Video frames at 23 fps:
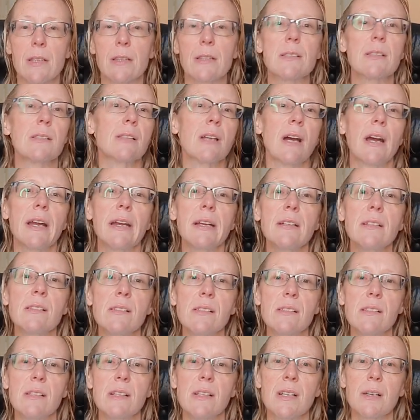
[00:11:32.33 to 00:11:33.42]
the
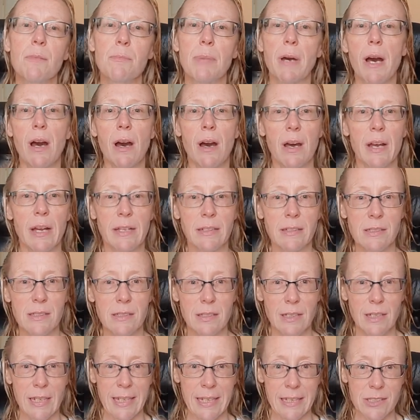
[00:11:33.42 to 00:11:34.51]
science behind
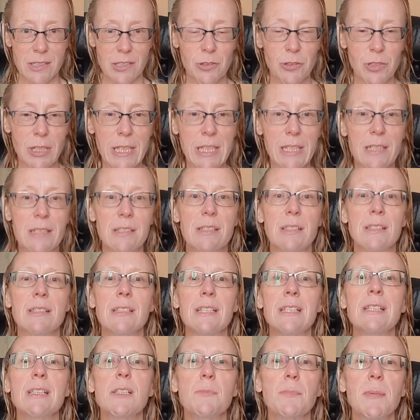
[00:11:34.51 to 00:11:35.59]
Ansel Keys is
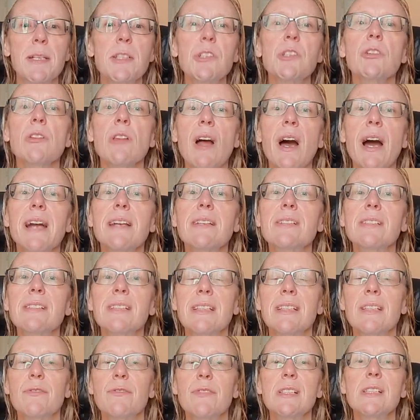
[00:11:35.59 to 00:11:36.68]
he specialized
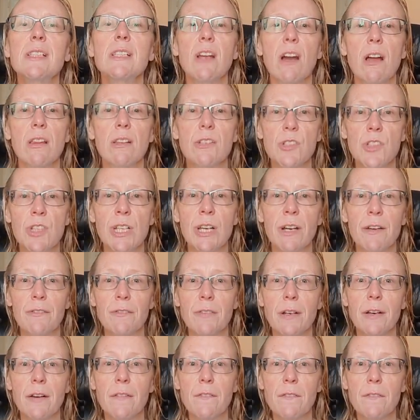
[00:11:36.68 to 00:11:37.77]
in the physiology of